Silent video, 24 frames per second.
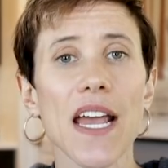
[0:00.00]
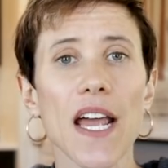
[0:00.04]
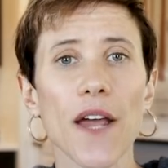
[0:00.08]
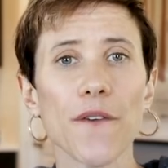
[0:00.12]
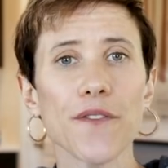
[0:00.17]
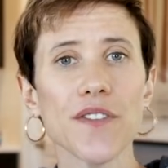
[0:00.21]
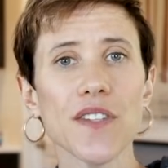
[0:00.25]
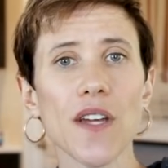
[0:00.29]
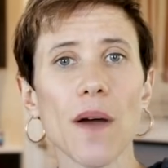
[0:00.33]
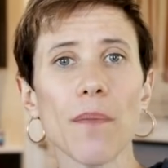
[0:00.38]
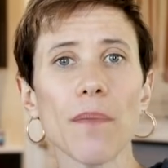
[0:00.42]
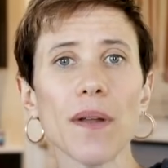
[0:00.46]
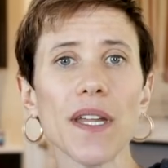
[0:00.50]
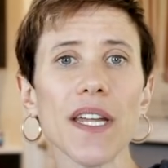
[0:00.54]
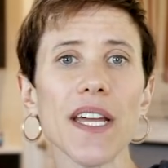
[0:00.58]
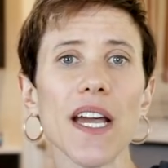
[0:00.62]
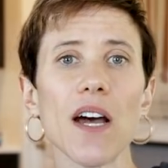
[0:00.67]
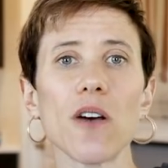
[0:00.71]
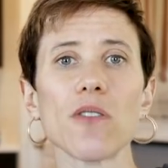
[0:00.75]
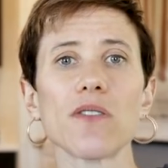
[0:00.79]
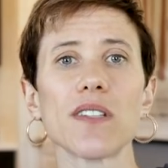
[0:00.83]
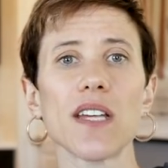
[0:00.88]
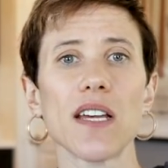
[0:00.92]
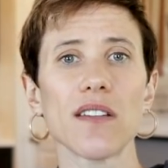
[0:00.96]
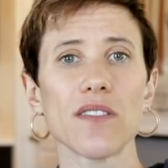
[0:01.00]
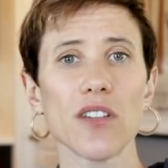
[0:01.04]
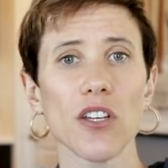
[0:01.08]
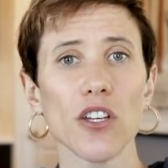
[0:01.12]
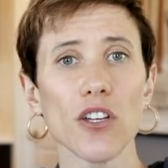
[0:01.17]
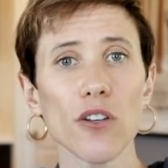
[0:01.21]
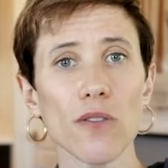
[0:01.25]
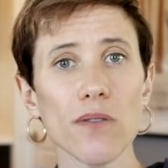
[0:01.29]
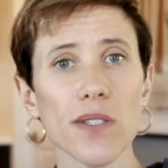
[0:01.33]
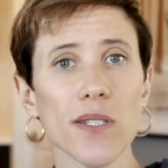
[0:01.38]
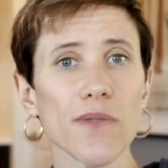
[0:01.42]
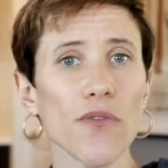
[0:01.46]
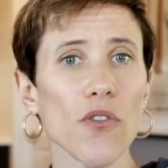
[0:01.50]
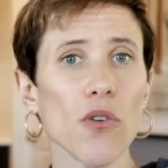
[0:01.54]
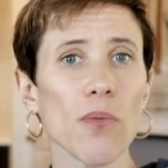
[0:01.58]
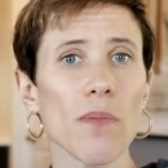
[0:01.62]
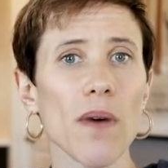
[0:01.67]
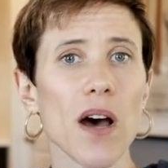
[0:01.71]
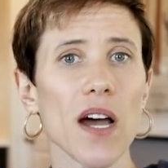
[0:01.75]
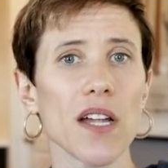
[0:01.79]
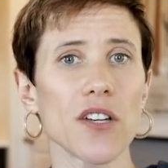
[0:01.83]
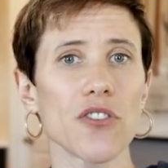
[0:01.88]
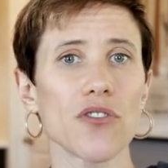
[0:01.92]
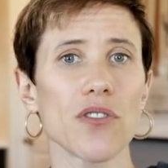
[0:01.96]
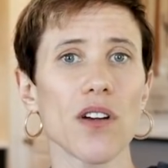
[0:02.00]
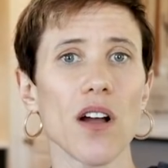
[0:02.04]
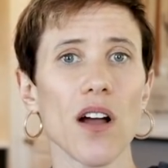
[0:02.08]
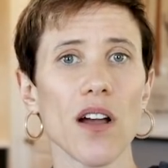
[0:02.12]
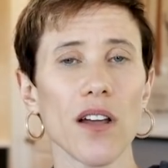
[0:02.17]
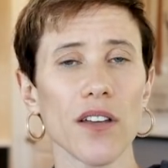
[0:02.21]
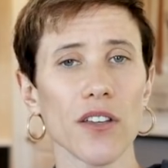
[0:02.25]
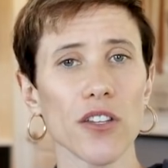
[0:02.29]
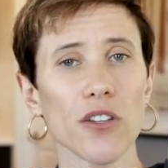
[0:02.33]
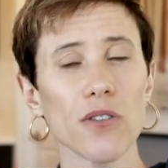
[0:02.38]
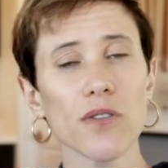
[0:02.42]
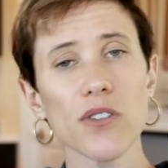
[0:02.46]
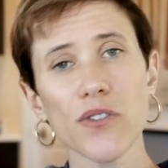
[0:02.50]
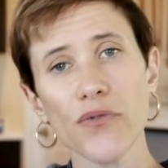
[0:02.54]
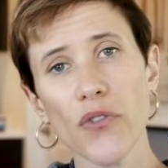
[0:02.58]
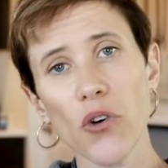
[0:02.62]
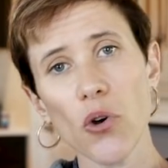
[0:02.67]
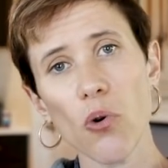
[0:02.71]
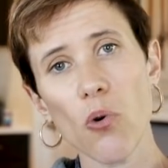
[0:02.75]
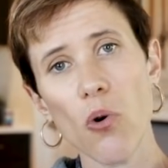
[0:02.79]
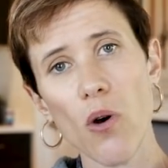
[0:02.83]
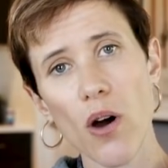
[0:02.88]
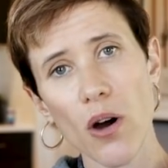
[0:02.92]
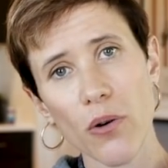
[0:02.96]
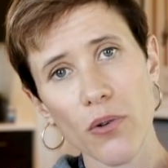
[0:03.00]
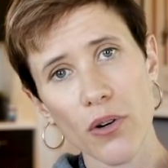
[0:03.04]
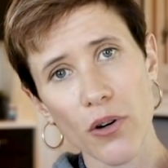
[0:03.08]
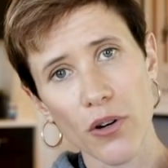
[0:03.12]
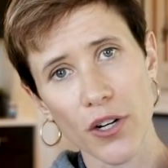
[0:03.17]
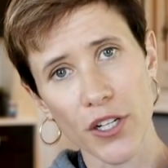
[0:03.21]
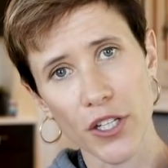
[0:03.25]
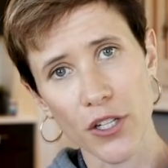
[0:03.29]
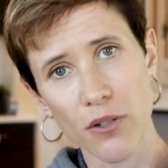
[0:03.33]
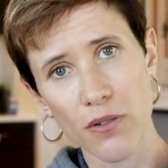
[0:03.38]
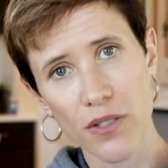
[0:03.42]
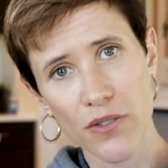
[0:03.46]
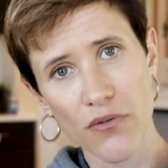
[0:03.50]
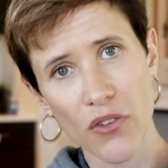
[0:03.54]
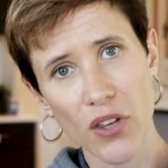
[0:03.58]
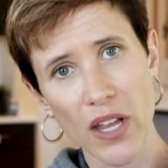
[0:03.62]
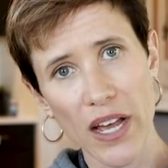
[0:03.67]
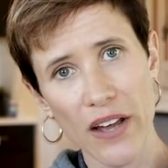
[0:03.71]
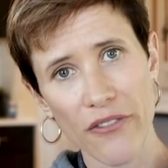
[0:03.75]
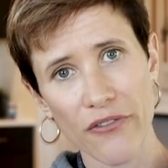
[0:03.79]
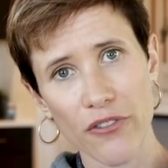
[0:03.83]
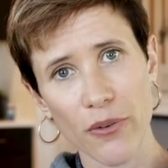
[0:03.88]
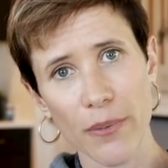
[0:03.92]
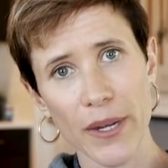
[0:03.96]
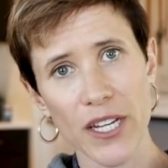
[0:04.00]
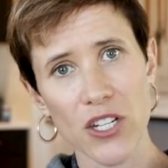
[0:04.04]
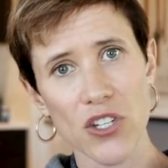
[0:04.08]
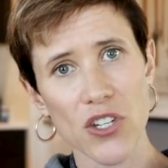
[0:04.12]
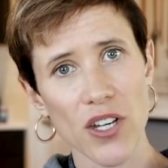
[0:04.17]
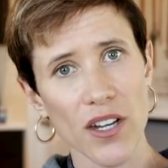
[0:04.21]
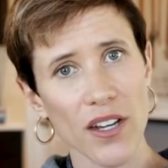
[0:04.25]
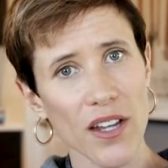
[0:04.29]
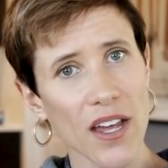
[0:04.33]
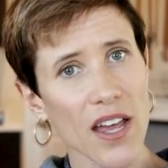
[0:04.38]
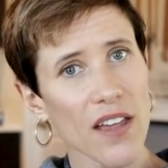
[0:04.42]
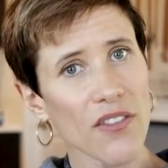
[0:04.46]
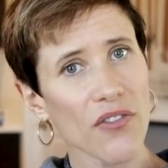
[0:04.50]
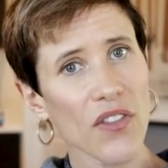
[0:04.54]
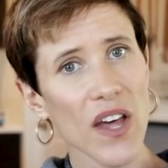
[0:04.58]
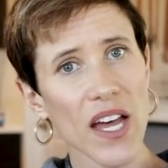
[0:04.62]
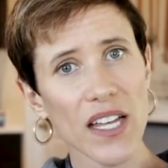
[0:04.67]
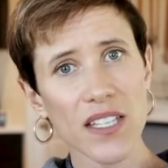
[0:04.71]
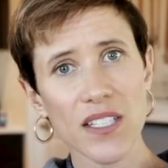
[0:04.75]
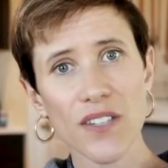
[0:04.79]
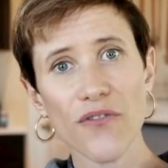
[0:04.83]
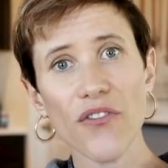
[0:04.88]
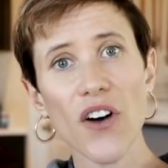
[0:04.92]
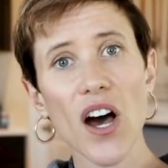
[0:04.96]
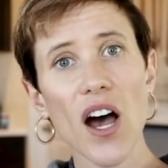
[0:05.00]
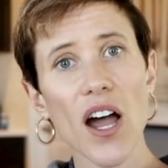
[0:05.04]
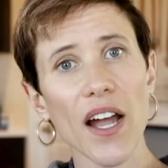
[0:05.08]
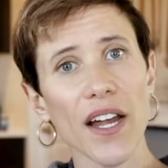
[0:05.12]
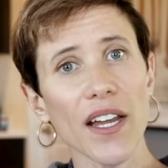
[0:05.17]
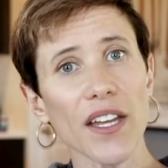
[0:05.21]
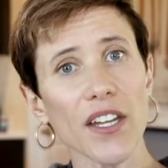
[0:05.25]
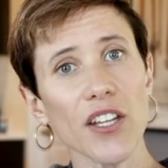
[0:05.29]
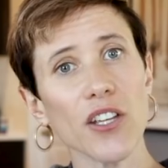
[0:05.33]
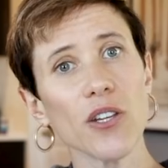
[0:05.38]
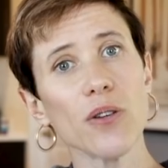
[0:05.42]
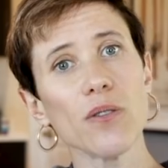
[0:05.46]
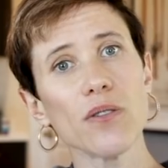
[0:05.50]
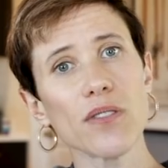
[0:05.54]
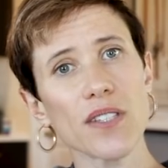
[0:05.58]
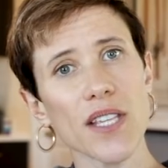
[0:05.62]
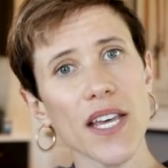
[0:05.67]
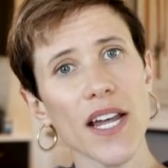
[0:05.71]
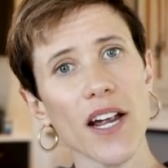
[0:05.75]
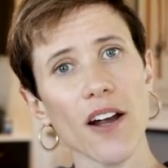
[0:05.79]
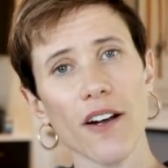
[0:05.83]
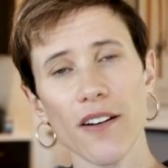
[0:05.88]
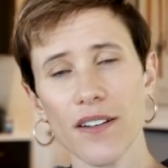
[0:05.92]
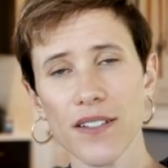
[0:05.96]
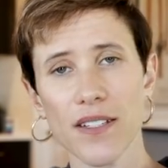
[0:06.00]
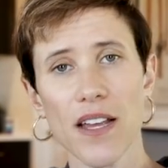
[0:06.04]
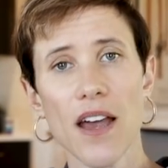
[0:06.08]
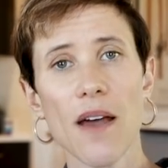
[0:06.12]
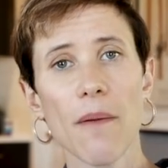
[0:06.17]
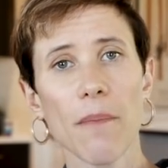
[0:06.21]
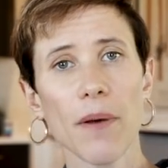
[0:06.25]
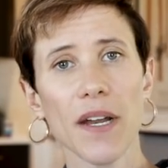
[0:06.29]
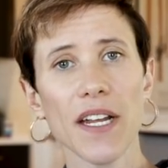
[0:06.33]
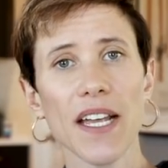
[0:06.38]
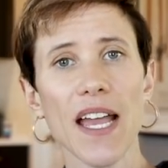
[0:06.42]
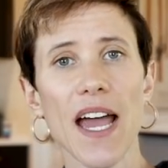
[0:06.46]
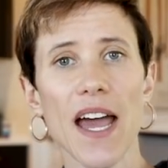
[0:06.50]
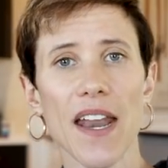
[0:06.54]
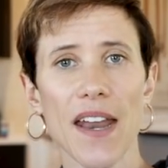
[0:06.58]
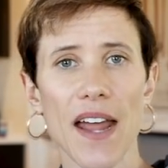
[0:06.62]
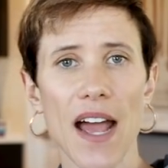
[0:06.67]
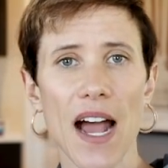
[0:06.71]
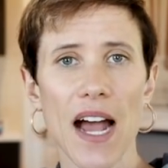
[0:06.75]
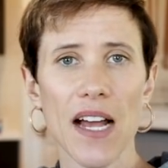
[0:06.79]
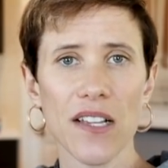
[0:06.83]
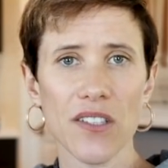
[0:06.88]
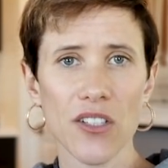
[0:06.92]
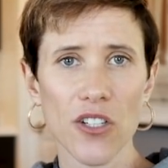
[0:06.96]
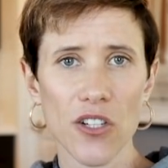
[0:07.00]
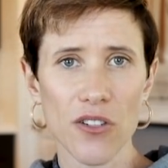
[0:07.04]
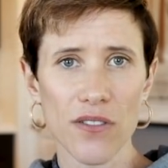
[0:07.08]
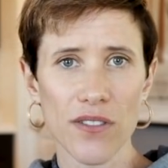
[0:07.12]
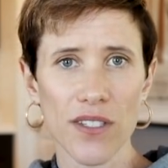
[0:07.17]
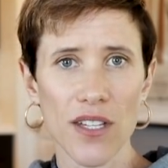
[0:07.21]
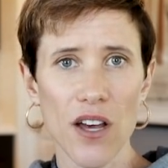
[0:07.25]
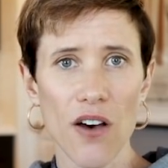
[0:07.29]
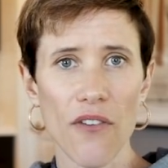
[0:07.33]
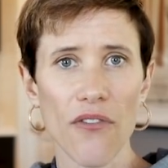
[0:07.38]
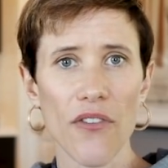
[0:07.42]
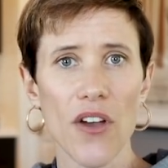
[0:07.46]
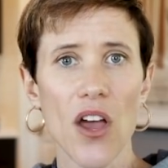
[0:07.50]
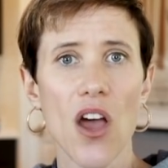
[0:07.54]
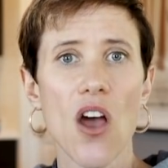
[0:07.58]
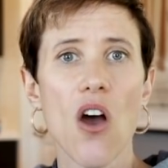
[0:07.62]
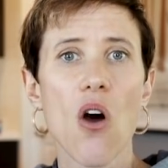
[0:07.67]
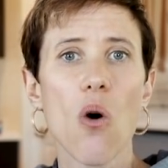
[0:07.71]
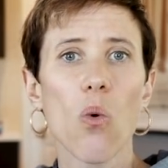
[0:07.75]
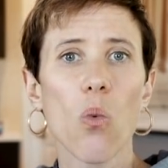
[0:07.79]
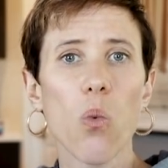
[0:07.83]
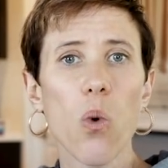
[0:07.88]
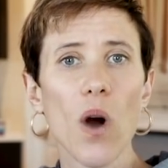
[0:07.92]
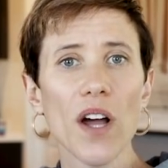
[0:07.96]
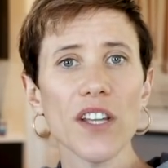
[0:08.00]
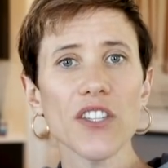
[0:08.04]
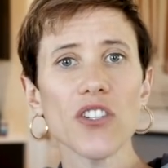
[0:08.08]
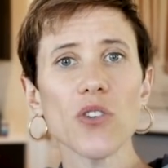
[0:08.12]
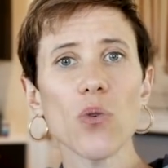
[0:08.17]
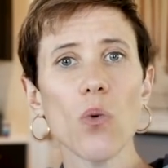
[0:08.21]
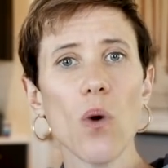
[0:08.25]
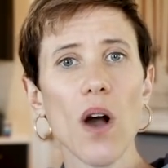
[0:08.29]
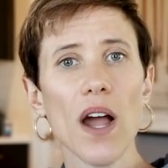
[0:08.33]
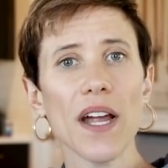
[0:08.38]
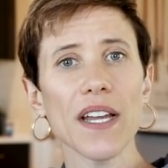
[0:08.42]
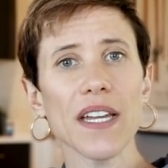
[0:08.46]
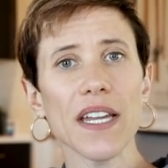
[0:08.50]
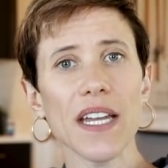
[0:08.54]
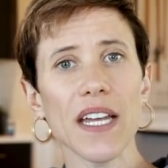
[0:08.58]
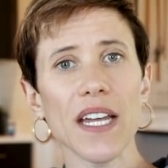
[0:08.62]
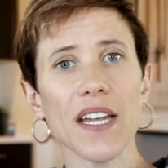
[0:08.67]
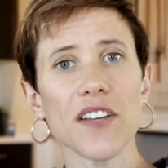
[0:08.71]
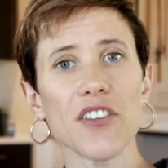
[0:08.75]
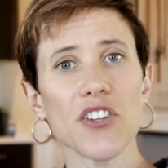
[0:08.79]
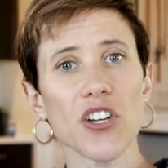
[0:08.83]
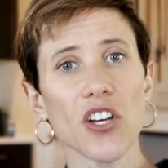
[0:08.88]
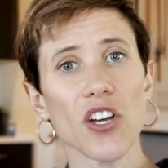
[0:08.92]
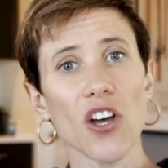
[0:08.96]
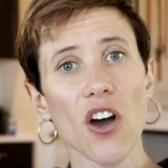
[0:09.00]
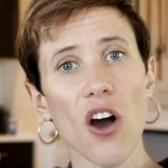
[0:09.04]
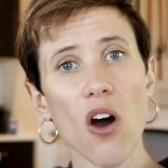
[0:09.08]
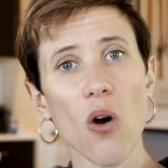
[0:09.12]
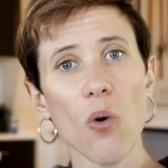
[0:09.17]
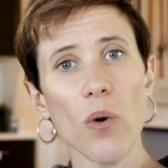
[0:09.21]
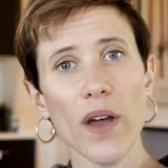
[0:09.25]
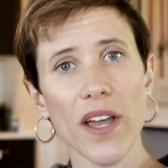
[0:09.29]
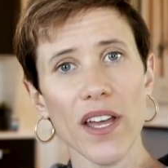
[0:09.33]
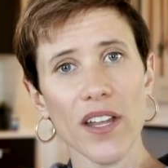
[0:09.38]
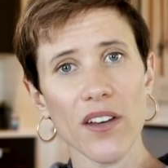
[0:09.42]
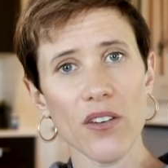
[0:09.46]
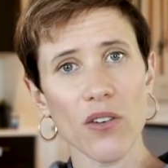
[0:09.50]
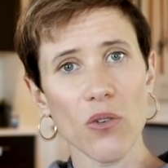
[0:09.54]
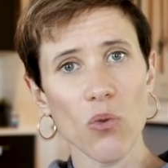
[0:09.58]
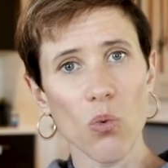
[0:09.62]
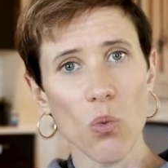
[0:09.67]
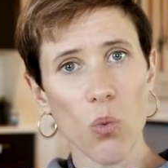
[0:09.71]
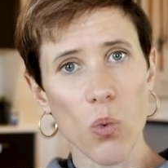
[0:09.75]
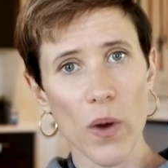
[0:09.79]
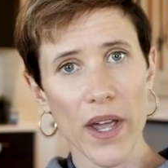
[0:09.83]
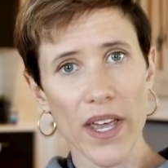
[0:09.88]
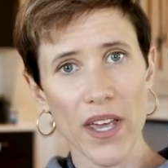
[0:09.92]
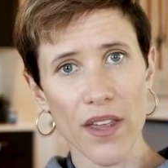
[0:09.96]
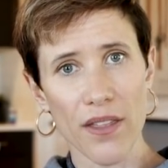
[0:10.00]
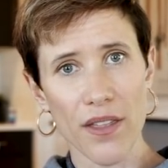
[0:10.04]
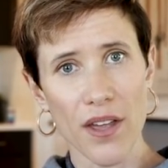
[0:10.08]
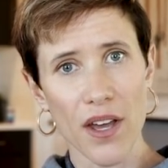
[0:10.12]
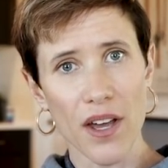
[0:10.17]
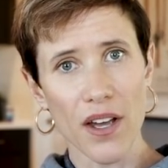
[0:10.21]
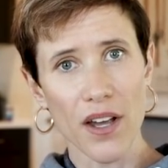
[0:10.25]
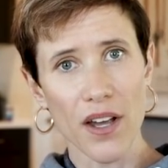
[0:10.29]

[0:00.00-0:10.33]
If somebody else has a useful mantra, a useful quote, or a useful affirmation, that's fine, use theirs. But again, ask yourself, what do I need to go in with